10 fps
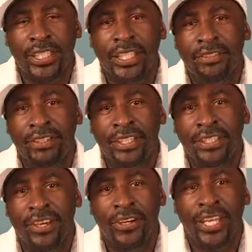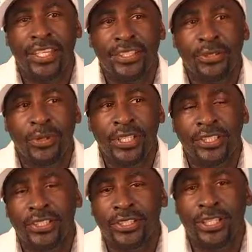leaving unanswered
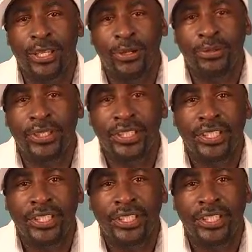questions alone.